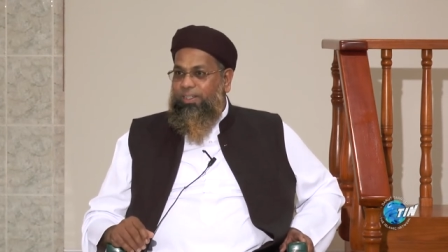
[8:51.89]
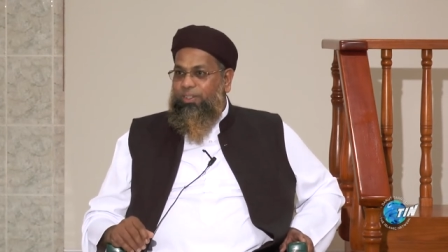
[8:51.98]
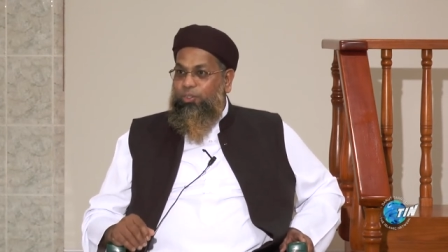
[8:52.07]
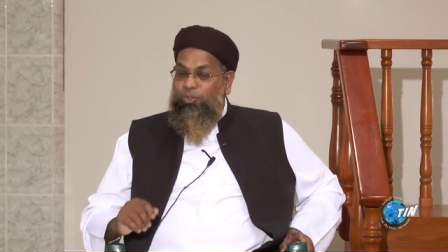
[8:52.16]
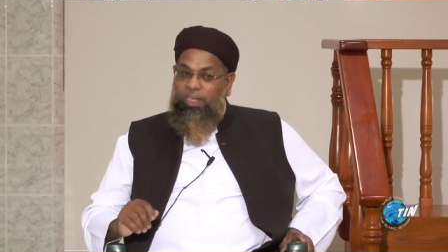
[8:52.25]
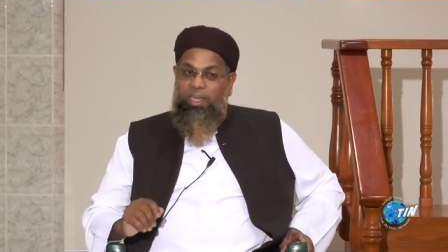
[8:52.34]

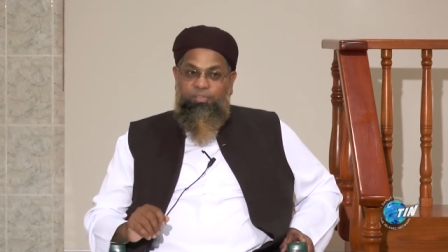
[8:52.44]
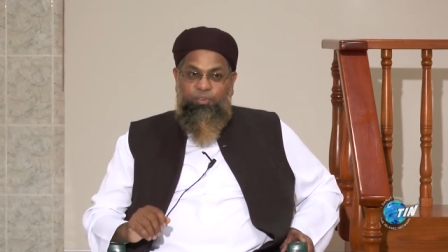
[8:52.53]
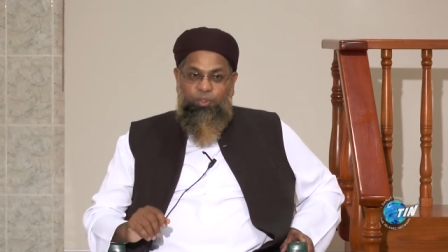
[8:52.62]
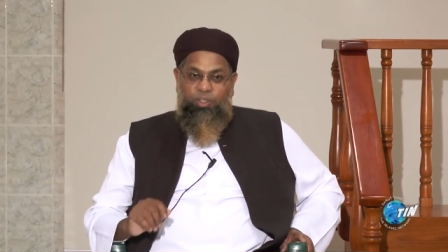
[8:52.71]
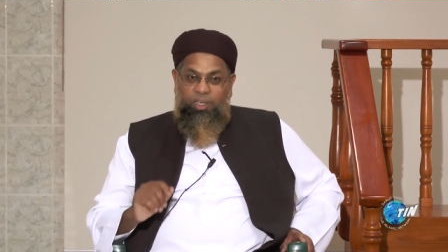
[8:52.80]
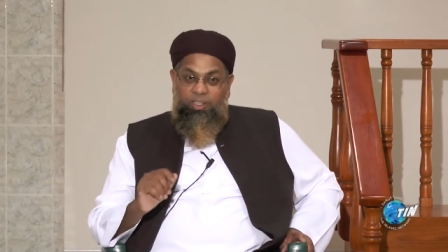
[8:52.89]
So
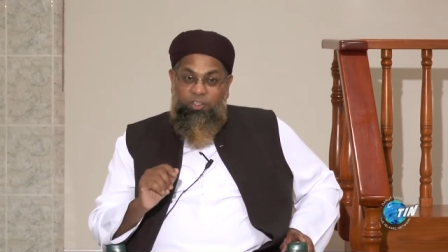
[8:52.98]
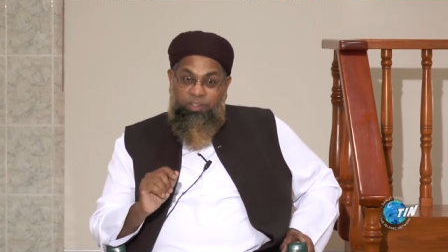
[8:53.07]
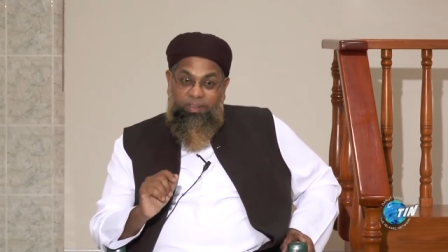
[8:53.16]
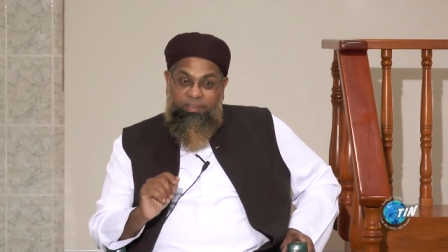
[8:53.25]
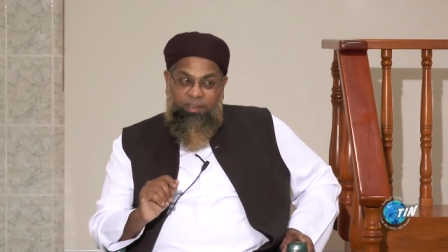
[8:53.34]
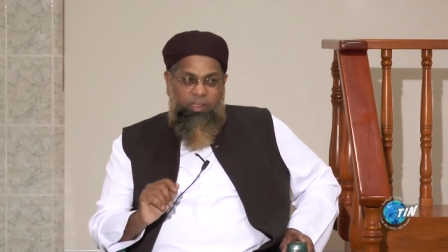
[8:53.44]
therefore,
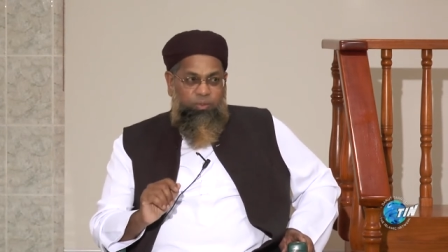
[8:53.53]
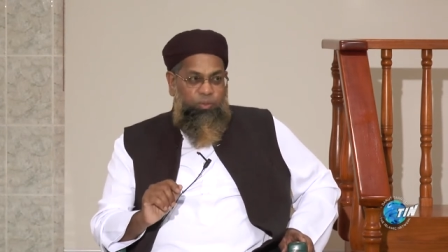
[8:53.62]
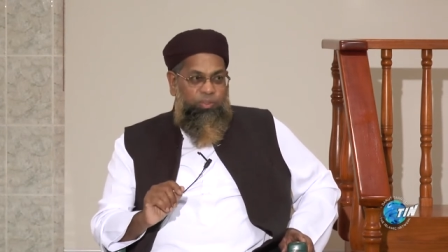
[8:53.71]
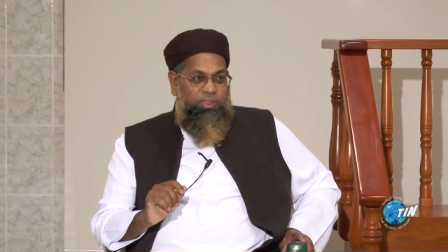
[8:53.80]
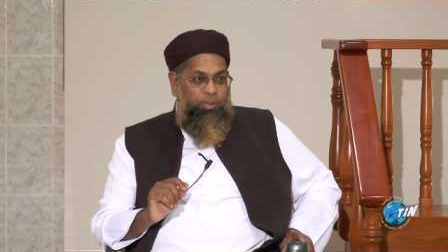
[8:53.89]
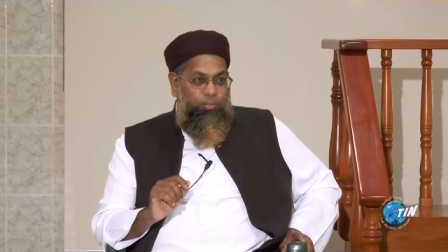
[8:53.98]
shaitan, who
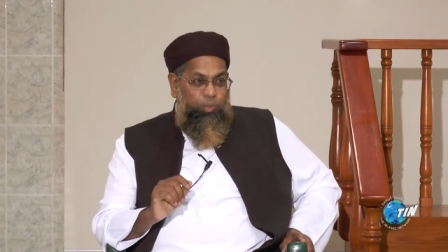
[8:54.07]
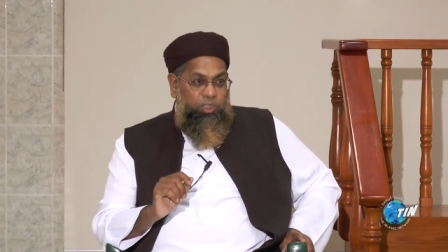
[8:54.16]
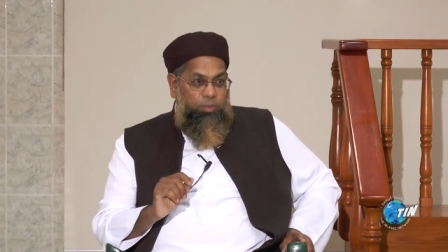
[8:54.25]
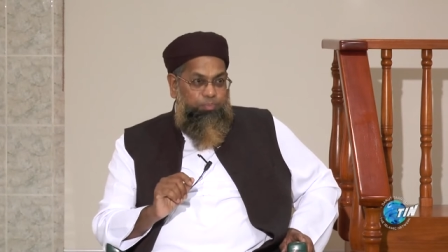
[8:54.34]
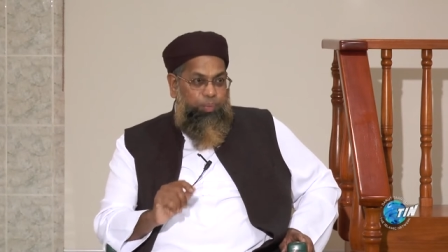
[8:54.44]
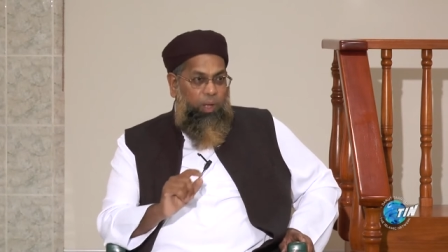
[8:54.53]
is the
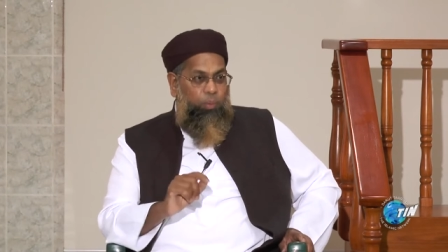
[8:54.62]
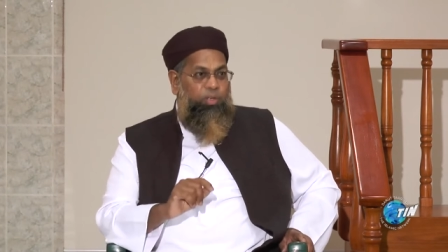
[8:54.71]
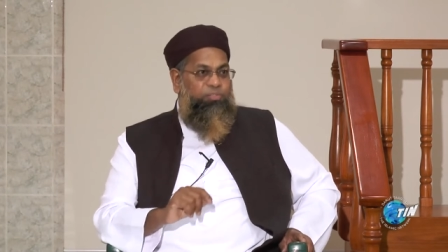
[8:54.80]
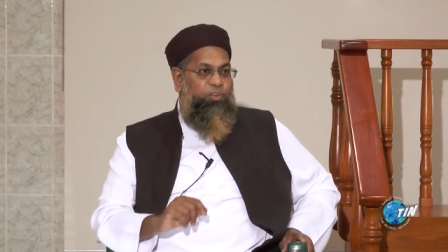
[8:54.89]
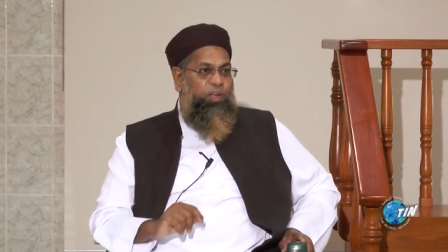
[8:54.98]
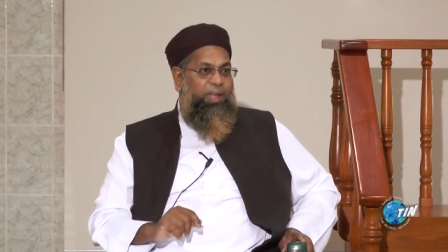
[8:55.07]
most
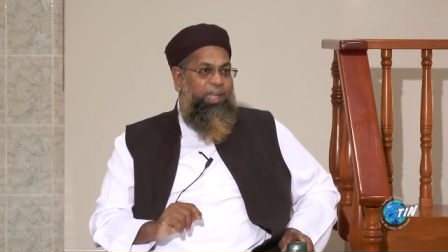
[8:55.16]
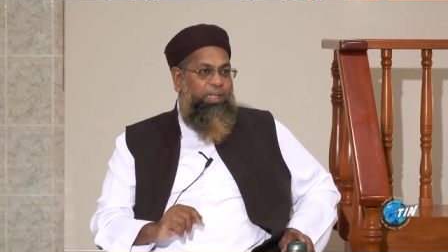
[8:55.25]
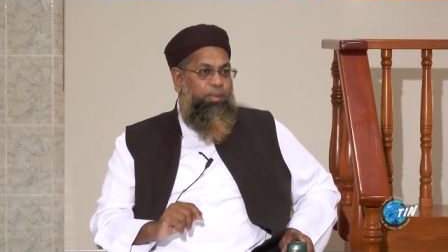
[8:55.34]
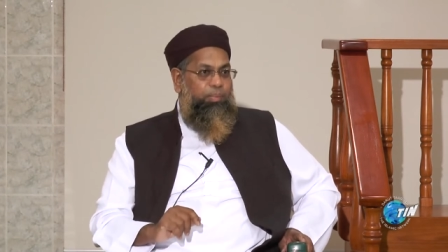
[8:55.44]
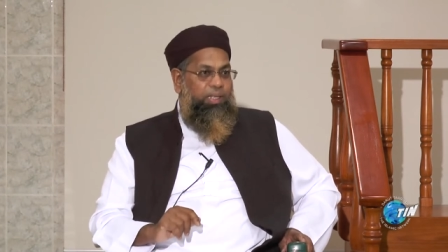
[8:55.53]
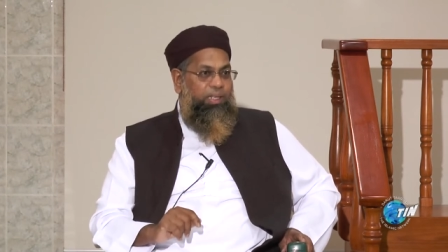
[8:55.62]
powerful
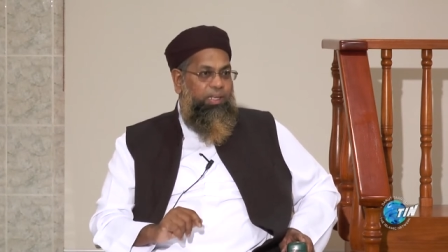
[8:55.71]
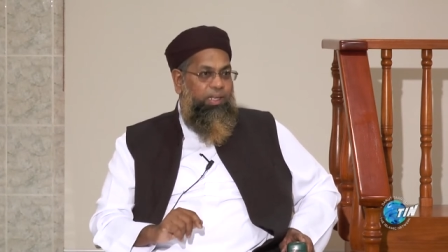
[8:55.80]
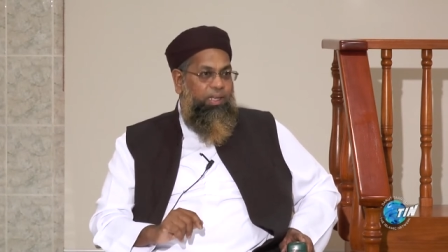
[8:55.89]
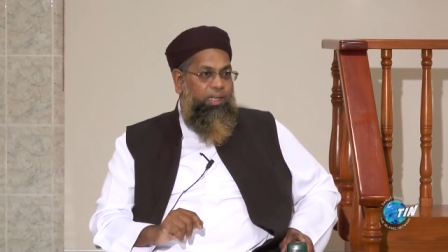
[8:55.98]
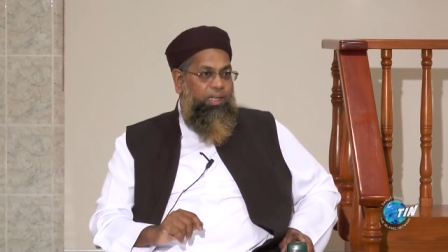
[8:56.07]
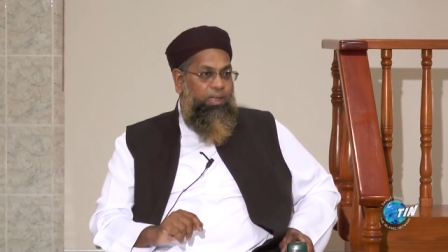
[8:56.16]
enemy
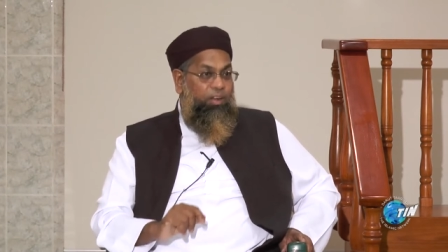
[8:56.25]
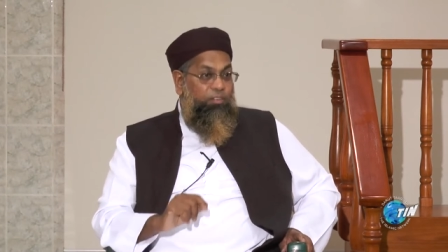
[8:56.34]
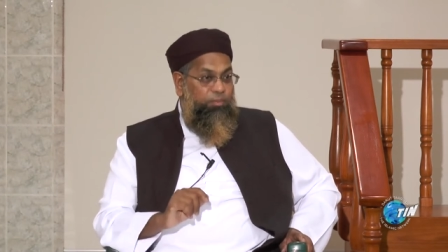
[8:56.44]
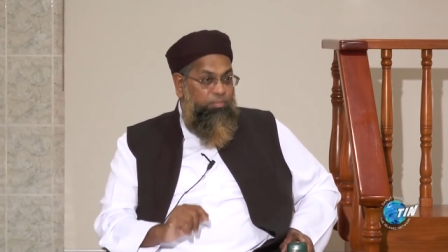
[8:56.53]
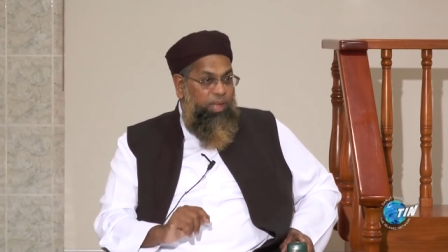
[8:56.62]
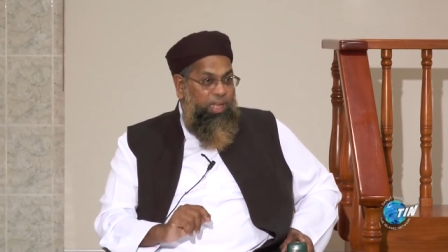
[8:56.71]
of
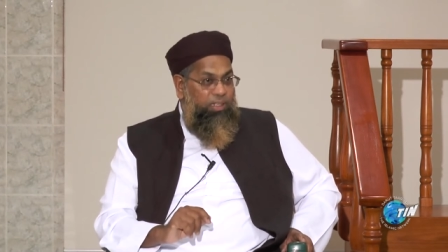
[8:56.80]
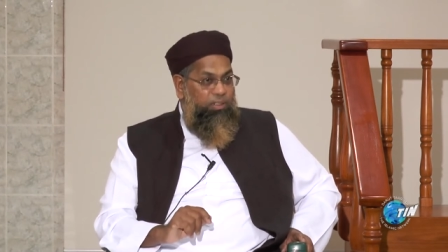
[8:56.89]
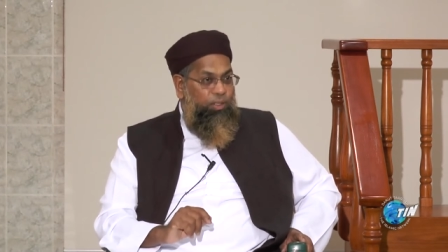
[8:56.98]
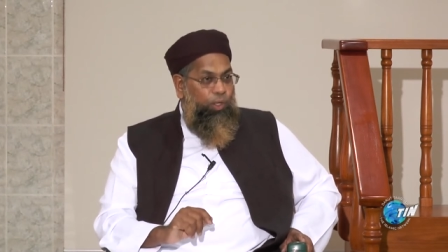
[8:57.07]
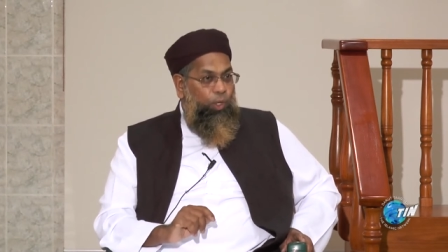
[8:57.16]
man,